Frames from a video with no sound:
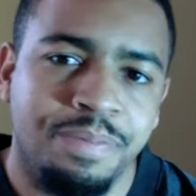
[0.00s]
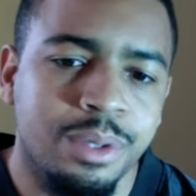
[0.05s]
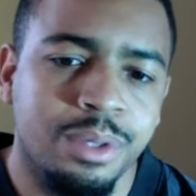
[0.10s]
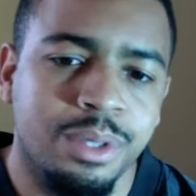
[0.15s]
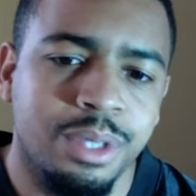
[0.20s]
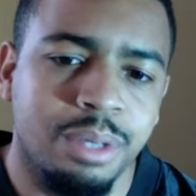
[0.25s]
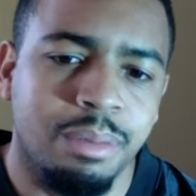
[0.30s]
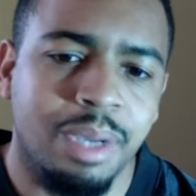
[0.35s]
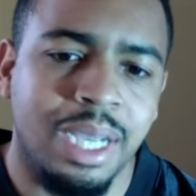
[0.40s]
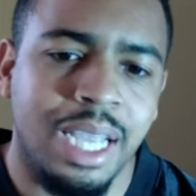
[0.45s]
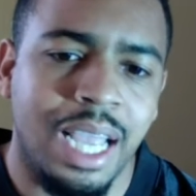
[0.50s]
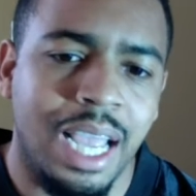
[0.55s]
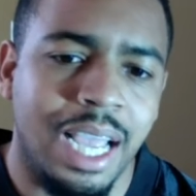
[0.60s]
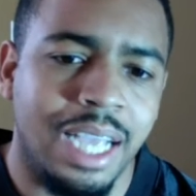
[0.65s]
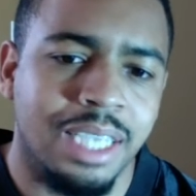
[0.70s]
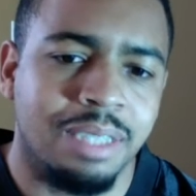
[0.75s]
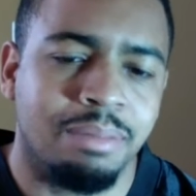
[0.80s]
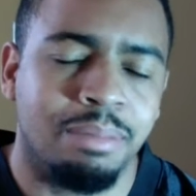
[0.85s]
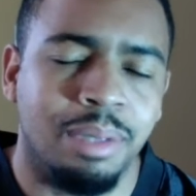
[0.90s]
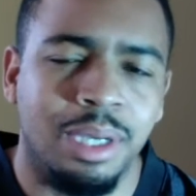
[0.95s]
Somebody
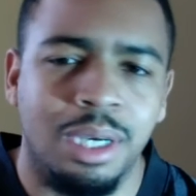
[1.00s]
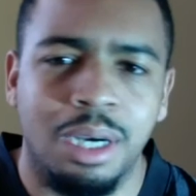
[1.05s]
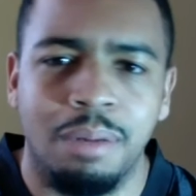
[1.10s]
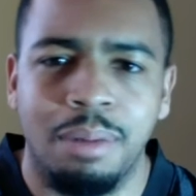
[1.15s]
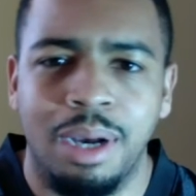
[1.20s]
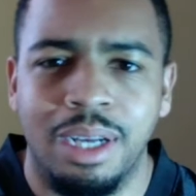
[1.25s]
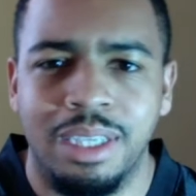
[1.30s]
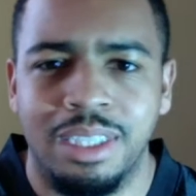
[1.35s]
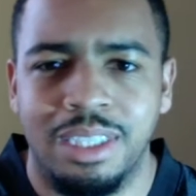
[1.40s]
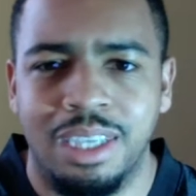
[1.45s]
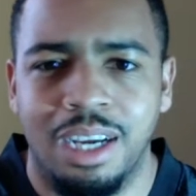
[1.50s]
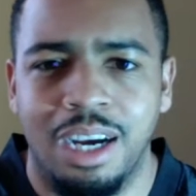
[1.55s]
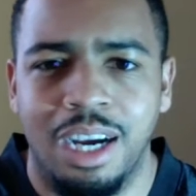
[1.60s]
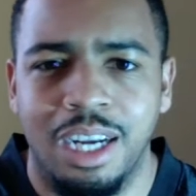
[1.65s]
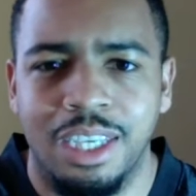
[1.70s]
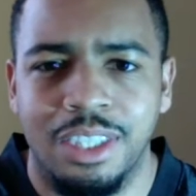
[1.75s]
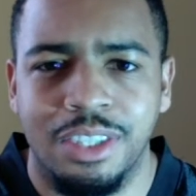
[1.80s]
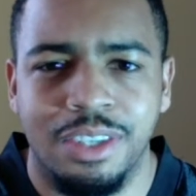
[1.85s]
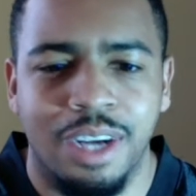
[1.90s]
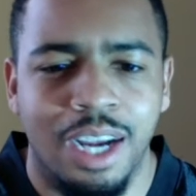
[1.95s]
asked Bell about his
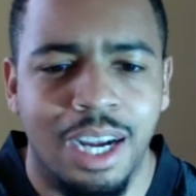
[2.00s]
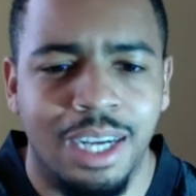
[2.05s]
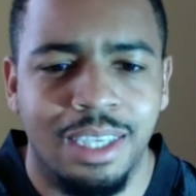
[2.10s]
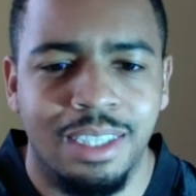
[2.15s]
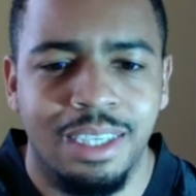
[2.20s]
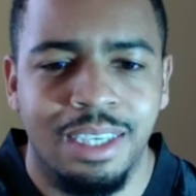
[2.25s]
contract